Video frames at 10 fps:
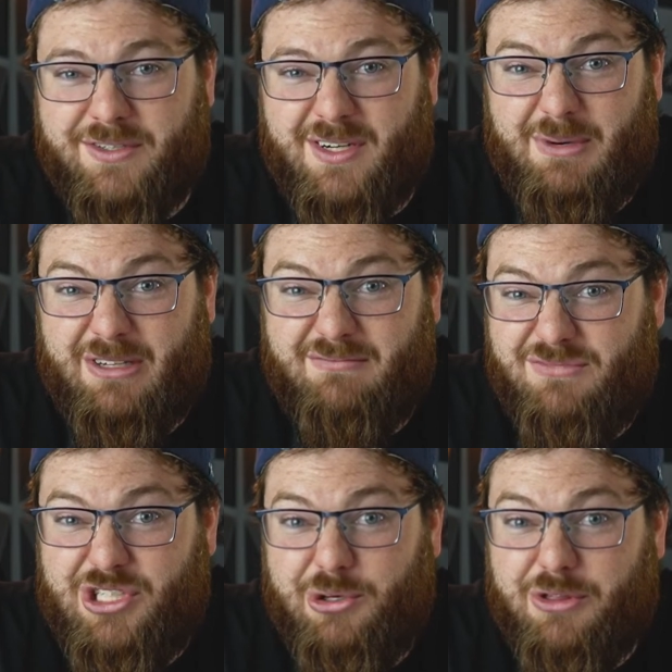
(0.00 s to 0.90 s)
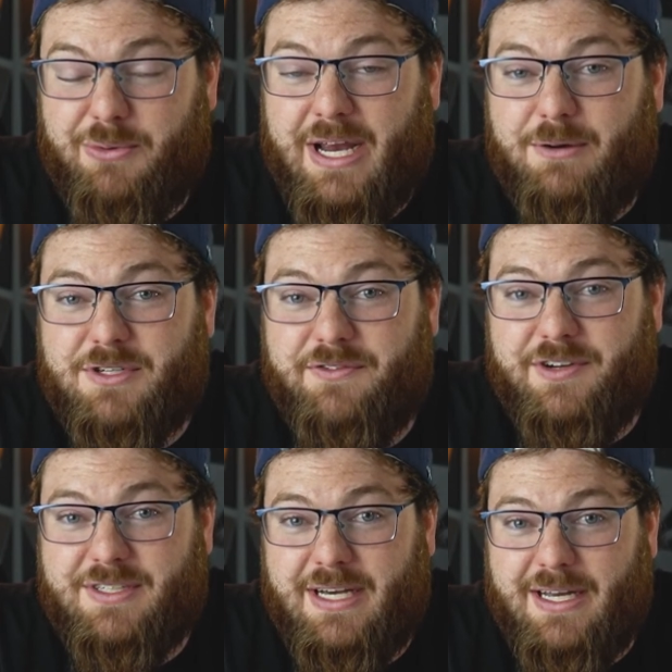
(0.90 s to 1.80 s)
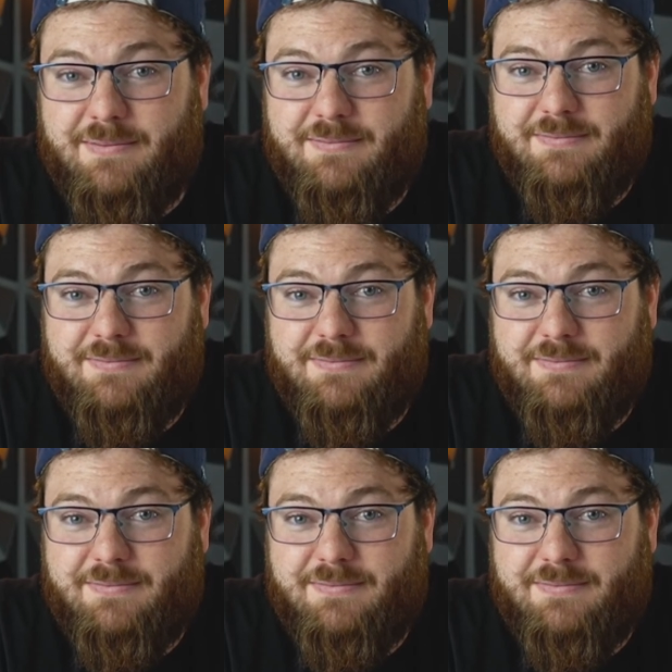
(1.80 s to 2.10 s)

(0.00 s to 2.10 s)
in about 2 to 3 hours of their time.